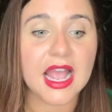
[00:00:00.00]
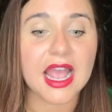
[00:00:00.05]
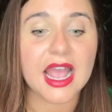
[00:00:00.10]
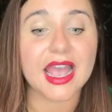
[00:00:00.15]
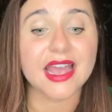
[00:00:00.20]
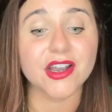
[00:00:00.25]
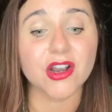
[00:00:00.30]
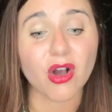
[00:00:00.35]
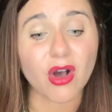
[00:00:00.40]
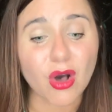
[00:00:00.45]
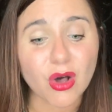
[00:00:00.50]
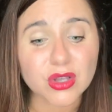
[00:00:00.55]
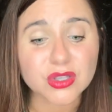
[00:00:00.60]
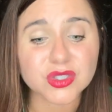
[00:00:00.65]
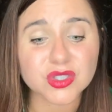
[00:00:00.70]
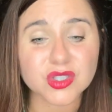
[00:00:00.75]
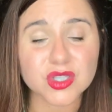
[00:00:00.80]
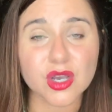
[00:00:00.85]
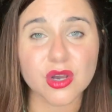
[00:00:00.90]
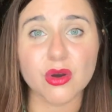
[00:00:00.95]
And
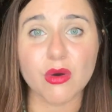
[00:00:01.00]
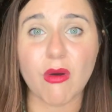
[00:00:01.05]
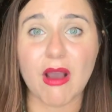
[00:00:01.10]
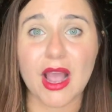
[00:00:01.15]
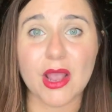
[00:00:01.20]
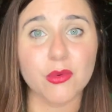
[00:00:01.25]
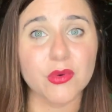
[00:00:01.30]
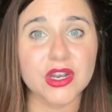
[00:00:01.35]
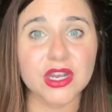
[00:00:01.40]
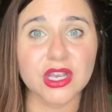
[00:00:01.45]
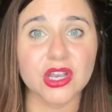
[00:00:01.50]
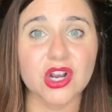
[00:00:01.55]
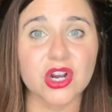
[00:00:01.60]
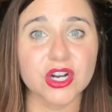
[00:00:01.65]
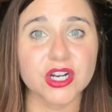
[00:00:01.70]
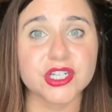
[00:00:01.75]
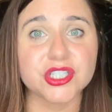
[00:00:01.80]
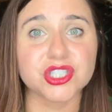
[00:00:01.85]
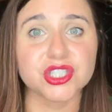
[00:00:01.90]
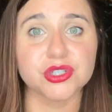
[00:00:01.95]
also, I would
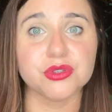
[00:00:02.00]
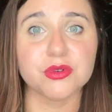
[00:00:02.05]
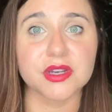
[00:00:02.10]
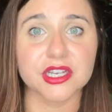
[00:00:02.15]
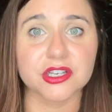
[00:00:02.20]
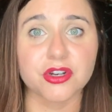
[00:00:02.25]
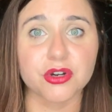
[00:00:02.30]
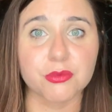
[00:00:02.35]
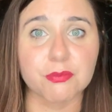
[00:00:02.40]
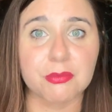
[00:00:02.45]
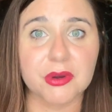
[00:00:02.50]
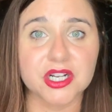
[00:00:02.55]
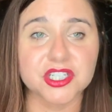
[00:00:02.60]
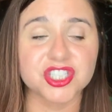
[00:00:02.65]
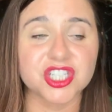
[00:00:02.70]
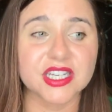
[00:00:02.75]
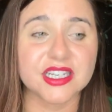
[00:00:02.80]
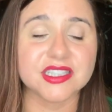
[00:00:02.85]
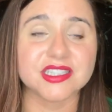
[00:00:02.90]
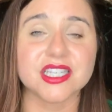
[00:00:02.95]
encourage you in your
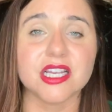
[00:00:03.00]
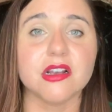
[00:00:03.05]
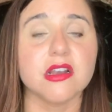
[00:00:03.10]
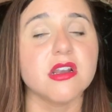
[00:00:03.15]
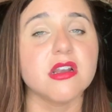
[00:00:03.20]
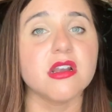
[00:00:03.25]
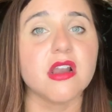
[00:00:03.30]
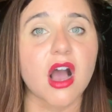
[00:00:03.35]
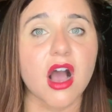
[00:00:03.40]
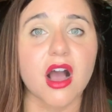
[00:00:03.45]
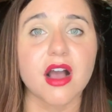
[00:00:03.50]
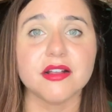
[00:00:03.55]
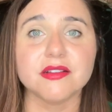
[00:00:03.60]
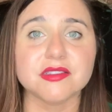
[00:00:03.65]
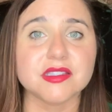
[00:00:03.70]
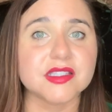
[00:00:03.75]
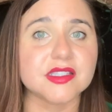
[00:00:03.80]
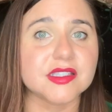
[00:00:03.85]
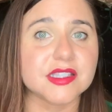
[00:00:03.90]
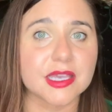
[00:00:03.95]
budget to not
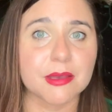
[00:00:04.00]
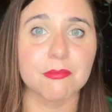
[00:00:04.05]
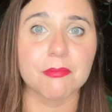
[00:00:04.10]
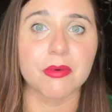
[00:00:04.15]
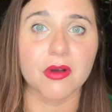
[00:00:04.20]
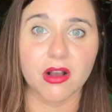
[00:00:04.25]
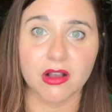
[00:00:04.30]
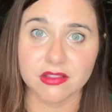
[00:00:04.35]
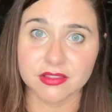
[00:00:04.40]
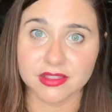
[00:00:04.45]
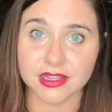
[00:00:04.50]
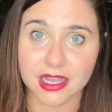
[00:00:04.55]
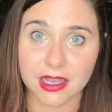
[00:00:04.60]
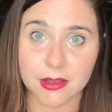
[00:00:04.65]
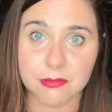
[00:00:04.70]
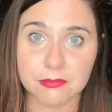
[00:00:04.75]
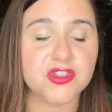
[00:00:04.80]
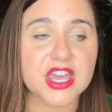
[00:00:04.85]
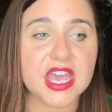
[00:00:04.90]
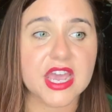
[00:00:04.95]
skimp on
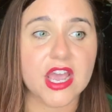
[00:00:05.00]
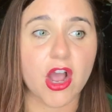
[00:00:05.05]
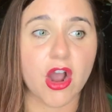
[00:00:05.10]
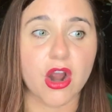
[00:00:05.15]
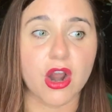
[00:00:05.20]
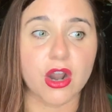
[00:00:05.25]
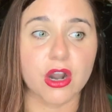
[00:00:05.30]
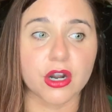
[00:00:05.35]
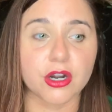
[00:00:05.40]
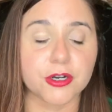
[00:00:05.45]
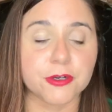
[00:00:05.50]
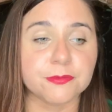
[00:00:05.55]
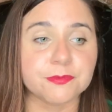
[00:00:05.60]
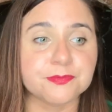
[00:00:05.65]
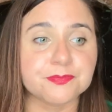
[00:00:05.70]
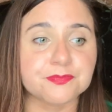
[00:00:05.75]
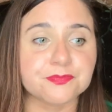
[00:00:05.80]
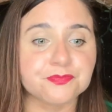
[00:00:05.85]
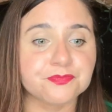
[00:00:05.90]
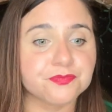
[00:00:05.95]
them. They are
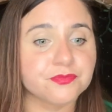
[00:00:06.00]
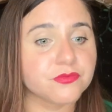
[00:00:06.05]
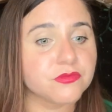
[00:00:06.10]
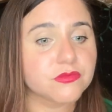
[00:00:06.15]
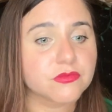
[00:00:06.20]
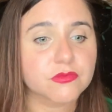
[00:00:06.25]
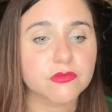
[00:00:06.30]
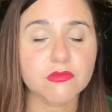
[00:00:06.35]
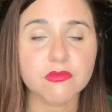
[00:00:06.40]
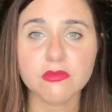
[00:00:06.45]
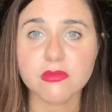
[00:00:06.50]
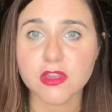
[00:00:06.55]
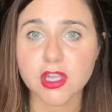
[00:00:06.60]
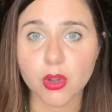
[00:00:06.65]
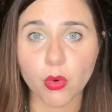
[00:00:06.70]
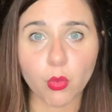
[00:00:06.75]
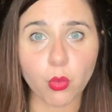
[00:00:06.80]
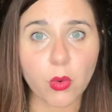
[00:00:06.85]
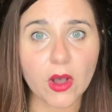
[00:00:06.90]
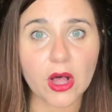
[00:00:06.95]

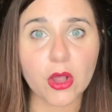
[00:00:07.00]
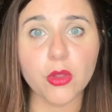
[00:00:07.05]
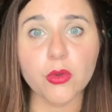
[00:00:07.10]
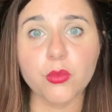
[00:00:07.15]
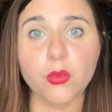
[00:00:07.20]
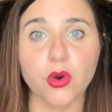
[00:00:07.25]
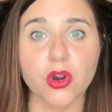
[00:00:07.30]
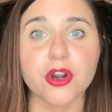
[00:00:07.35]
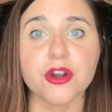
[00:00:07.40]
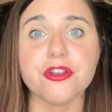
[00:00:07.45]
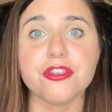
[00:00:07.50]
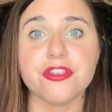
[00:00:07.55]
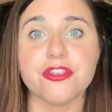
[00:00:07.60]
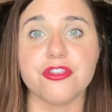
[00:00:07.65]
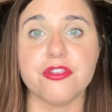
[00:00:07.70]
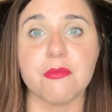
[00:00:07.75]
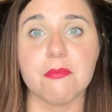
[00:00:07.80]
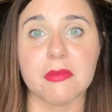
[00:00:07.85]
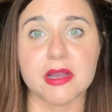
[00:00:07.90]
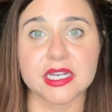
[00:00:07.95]
well worth
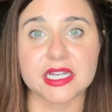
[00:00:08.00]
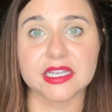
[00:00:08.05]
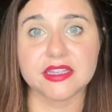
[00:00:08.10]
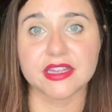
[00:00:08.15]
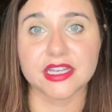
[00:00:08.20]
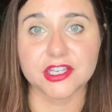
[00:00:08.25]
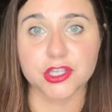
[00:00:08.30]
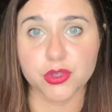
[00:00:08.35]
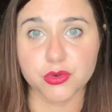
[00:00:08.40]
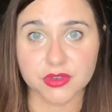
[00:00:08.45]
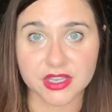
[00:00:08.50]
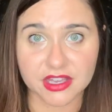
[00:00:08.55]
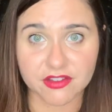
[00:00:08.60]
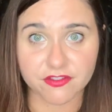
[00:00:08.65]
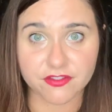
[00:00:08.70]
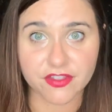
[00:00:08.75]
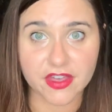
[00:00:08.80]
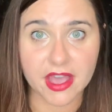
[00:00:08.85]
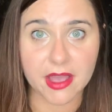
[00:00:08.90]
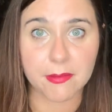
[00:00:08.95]
the money that you
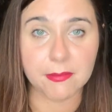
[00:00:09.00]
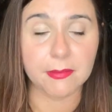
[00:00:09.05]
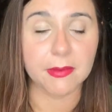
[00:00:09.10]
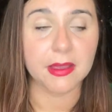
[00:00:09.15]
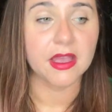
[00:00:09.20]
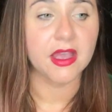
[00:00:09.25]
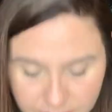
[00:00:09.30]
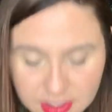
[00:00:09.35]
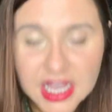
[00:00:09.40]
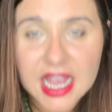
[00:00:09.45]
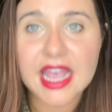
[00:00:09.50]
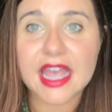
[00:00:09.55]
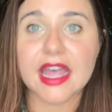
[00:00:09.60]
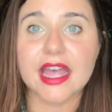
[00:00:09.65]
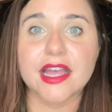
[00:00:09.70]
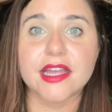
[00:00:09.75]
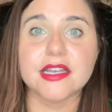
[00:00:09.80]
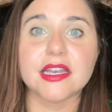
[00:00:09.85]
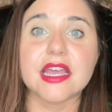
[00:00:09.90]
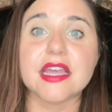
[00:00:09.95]
give them.
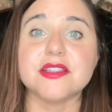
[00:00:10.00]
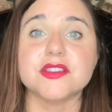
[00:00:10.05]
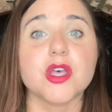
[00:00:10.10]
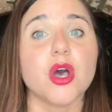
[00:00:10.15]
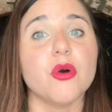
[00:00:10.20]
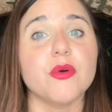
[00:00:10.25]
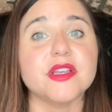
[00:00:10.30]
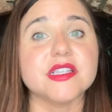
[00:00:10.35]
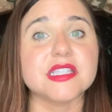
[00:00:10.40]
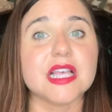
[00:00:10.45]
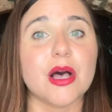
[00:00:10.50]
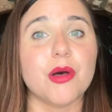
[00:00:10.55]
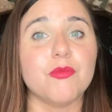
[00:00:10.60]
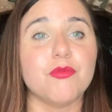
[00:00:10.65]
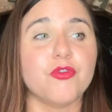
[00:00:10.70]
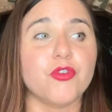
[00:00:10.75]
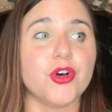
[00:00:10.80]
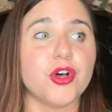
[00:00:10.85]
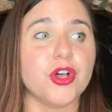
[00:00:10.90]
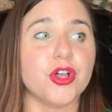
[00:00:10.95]
And it's always
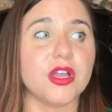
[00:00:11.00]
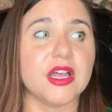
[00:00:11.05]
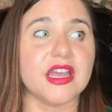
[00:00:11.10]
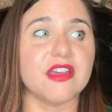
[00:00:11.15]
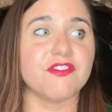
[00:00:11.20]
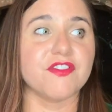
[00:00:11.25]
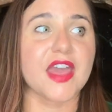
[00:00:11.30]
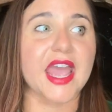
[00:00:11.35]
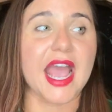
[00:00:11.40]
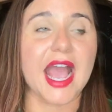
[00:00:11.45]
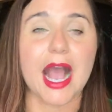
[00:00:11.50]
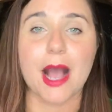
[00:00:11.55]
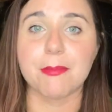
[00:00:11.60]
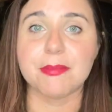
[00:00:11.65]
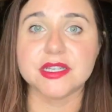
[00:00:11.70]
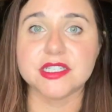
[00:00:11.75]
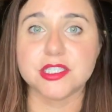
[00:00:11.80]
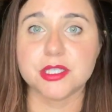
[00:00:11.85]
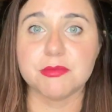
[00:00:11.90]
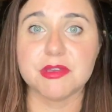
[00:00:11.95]
helpful if they
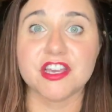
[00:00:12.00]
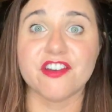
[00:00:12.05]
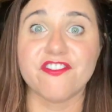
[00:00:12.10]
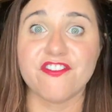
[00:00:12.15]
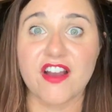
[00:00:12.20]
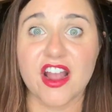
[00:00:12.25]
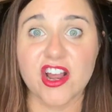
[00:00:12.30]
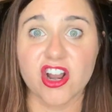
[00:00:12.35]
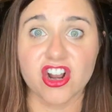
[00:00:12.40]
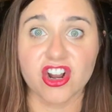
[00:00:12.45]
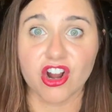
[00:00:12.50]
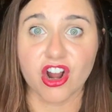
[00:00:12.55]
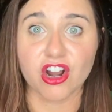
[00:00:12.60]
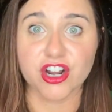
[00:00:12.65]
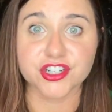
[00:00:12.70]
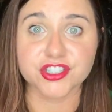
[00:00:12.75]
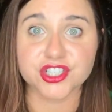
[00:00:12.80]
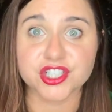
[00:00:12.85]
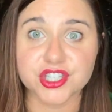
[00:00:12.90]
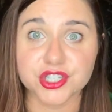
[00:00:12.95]
happen to be a fire
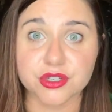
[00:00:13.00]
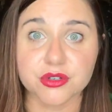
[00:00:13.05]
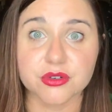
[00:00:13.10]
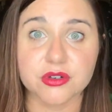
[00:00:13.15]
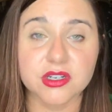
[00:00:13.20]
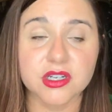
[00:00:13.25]
guard too.